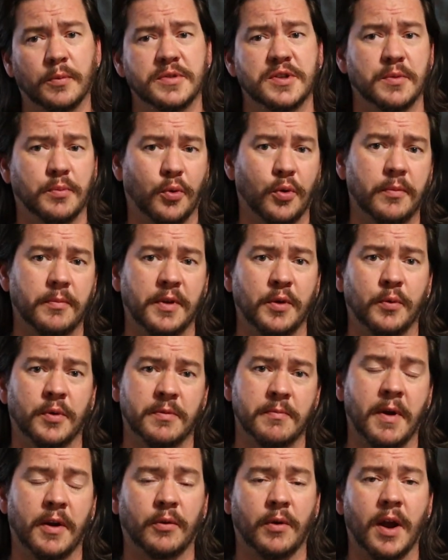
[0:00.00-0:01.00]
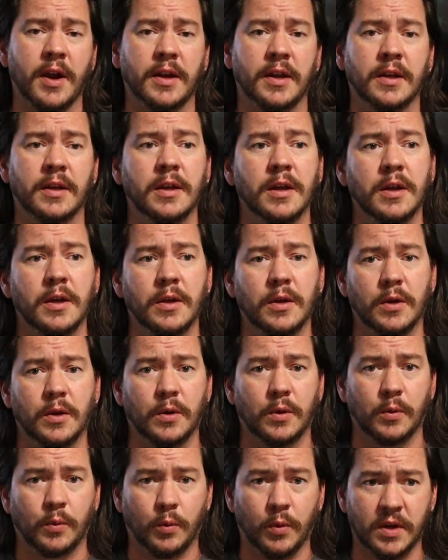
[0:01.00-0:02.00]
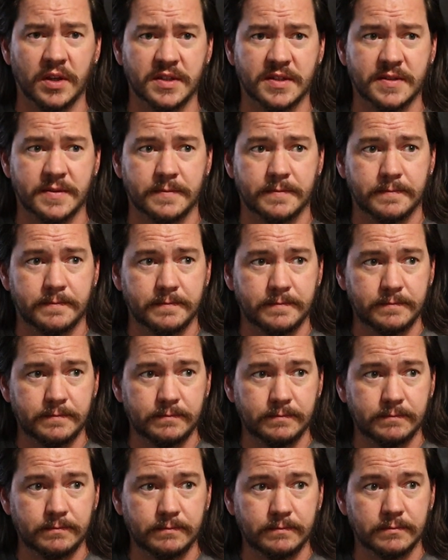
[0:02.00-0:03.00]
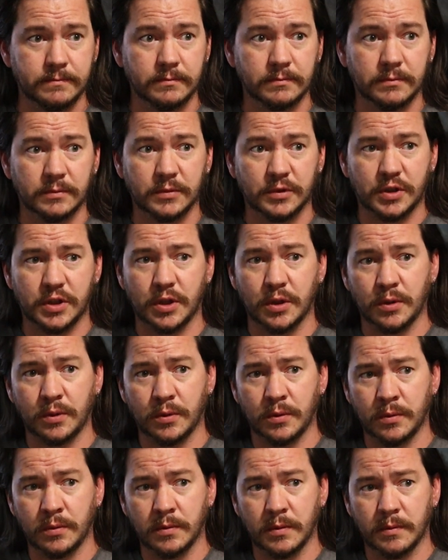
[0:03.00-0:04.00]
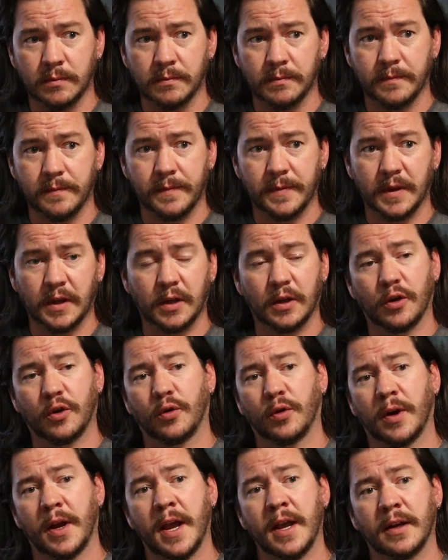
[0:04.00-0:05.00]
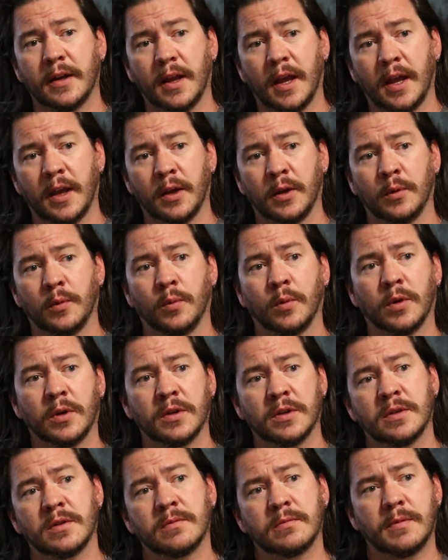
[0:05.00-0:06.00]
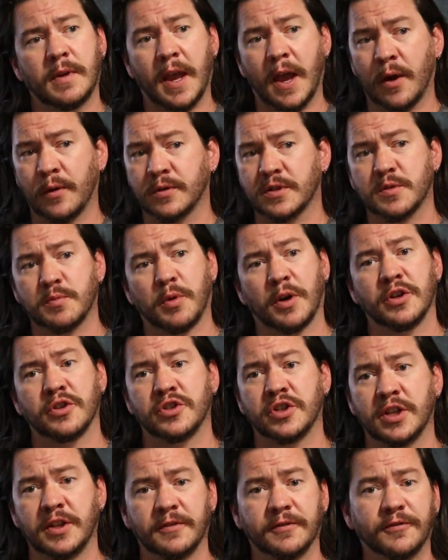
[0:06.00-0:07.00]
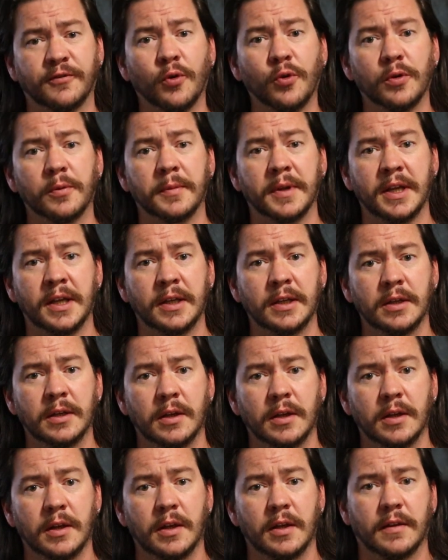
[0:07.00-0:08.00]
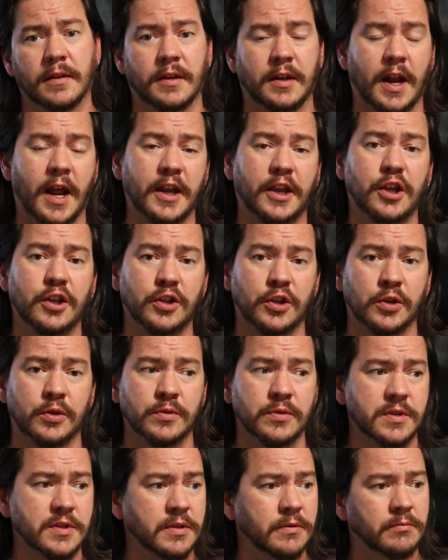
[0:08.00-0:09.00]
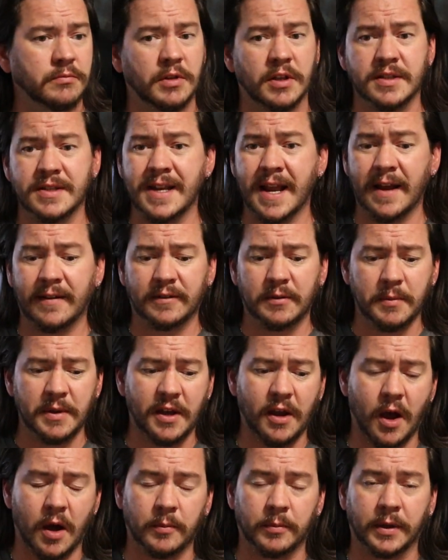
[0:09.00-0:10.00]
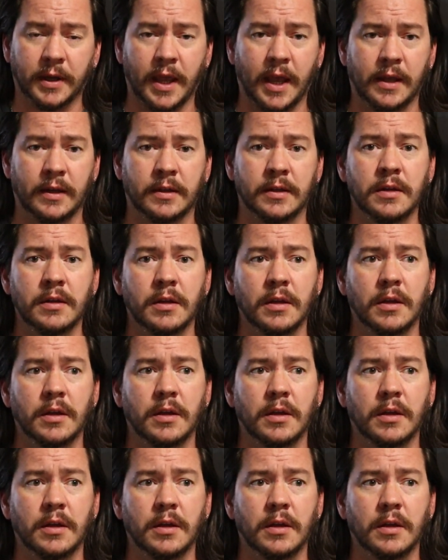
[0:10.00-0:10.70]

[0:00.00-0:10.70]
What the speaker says: support me with my writing was to create a word count spreadsheet for me that I could use. Doesn't have to be complicated,